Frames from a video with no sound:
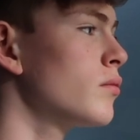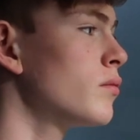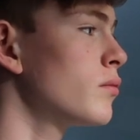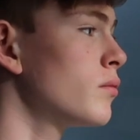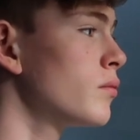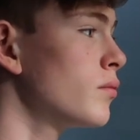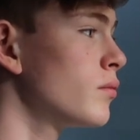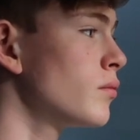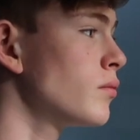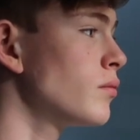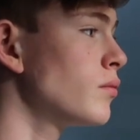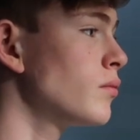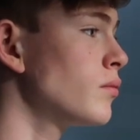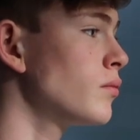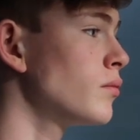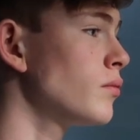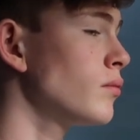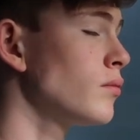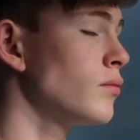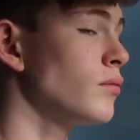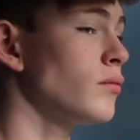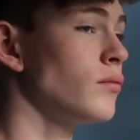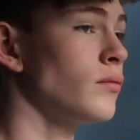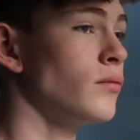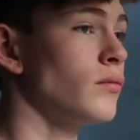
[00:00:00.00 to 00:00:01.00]
this one
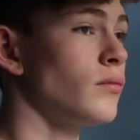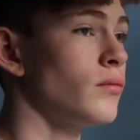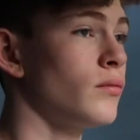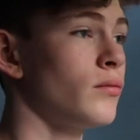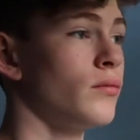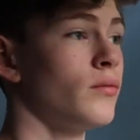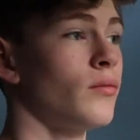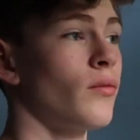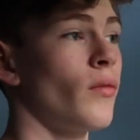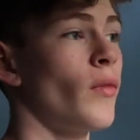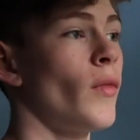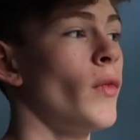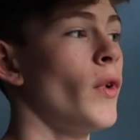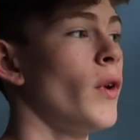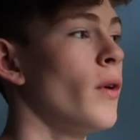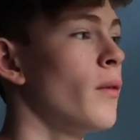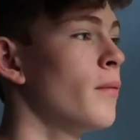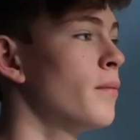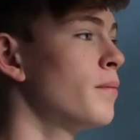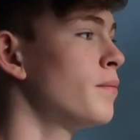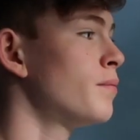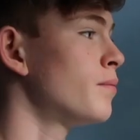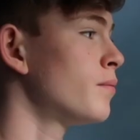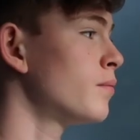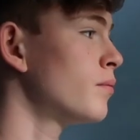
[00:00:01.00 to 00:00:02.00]
at
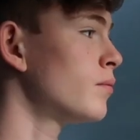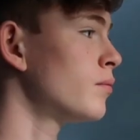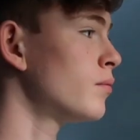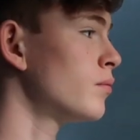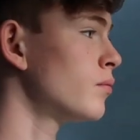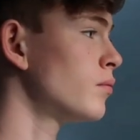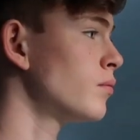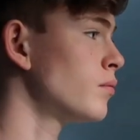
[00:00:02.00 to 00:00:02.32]
320,